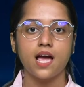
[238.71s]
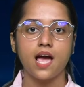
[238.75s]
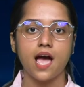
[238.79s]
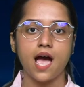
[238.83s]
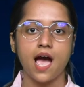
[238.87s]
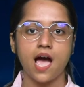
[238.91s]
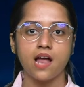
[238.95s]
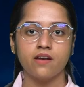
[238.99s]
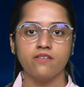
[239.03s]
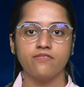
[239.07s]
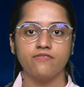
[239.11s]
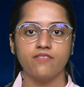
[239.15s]

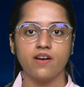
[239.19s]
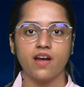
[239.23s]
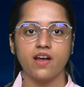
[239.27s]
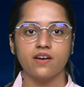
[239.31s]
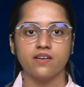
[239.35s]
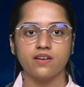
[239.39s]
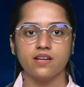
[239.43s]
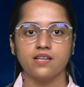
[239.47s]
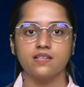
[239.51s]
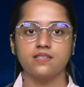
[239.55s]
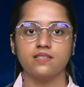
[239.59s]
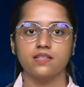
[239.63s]
and
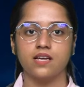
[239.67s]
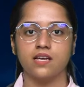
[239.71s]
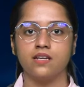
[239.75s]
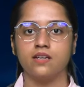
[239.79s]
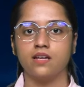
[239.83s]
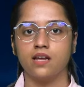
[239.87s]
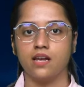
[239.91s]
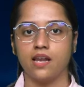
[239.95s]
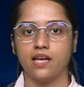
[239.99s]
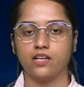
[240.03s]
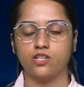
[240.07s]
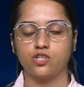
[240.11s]
fairness in
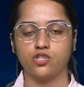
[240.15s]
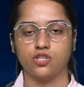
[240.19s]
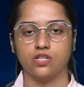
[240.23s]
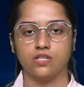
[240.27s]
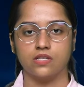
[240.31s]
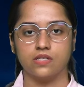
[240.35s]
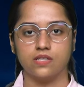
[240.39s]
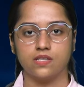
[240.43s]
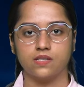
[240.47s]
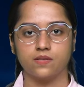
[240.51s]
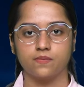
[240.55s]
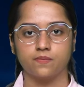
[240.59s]

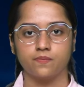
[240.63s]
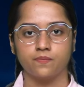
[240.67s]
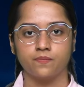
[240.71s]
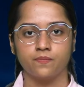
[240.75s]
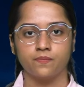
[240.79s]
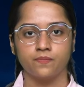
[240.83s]
elections.